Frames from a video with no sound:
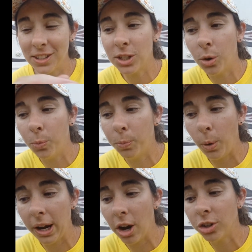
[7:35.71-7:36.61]
So
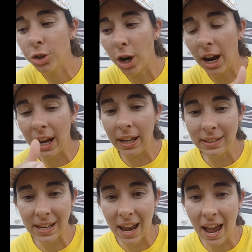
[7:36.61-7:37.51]
we are trying
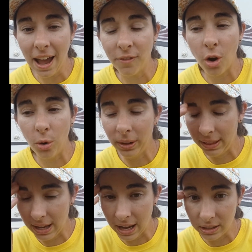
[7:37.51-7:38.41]
to have only
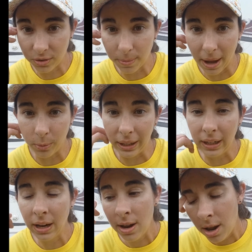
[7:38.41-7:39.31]
the eggs from that week.